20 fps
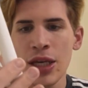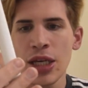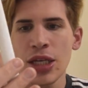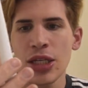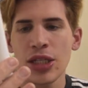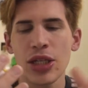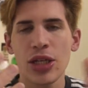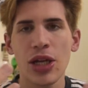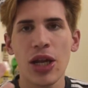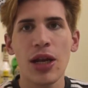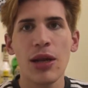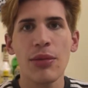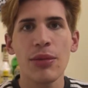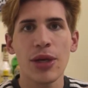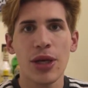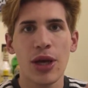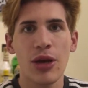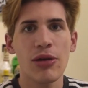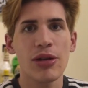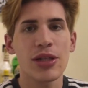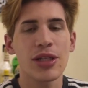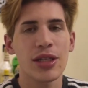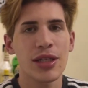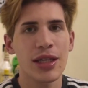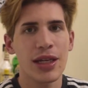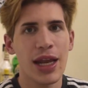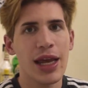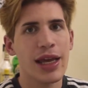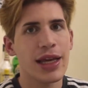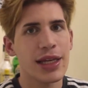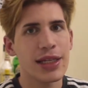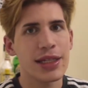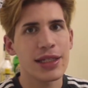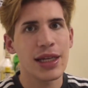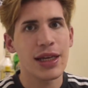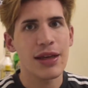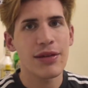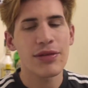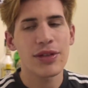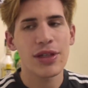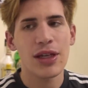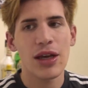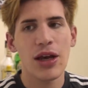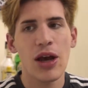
So now let me go into the negatives.